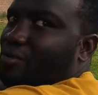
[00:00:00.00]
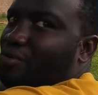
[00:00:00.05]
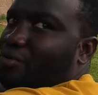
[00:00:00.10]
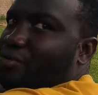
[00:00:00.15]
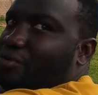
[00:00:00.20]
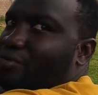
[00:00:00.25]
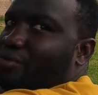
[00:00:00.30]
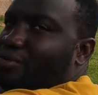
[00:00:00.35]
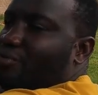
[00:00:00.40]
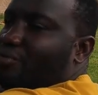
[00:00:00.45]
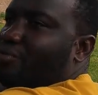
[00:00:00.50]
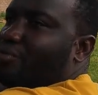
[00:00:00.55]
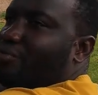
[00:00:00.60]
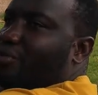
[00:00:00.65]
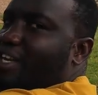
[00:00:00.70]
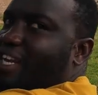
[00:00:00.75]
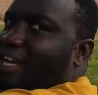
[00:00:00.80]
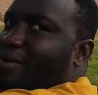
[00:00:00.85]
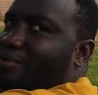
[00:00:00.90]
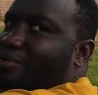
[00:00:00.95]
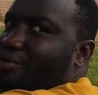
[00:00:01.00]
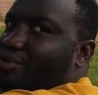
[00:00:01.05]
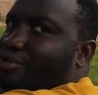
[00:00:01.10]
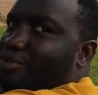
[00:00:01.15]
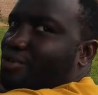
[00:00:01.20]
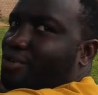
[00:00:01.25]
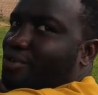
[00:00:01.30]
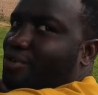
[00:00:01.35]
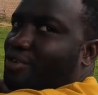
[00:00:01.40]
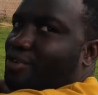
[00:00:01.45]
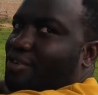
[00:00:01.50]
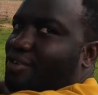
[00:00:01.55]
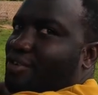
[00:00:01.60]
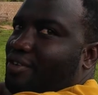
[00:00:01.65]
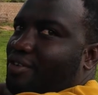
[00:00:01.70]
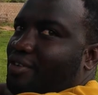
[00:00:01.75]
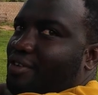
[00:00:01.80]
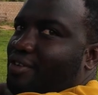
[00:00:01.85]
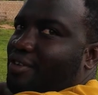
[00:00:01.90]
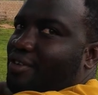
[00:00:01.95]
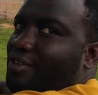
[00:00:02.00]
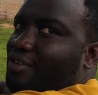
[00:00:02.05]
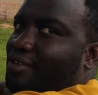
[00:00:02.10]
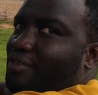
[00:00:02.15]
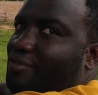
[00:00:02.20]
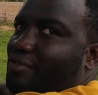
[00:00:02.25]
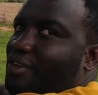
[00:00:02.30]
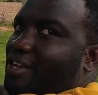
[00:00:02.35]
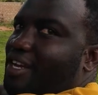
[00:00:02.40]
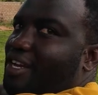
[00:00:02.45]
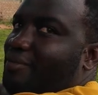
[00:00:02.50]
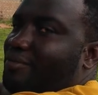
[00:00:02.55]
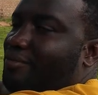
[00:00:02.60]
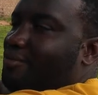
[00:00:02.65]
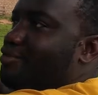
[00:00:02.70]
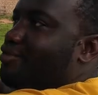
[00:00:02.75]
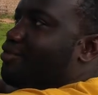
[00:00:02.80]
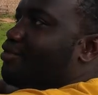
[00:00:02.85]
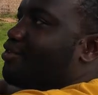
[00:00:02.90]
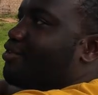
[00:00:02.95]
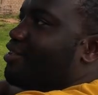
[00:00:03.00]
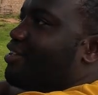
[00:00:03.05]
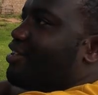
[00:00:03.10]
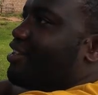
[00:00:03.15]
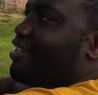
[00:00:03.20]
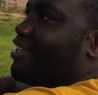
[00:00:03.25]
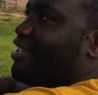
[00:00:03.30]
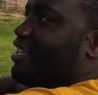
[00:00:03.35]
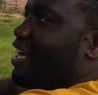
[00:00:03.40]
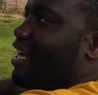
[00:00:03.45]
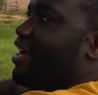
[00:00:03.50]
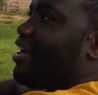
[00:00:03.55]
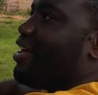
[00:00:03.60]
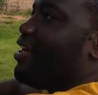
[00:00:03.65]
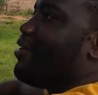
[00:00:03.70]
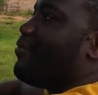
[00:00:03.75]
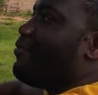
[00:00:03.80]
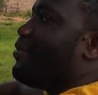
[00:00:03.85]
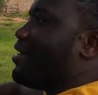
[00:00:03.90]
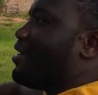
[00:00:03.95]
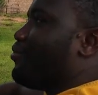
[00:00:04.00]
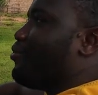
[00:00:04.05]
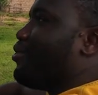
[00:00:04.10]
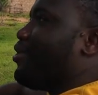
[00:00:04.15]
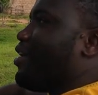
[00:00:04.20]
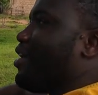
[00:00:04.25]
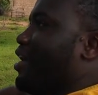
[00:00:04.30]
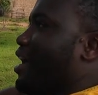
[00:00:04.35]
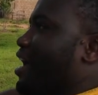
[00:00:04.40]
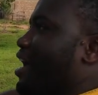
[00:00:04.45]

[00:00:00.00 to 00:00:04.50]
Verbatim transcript: Oh, William Ruto. Oh. Oh. William Ruto. Oh. Yeah. yeah. But so let uh,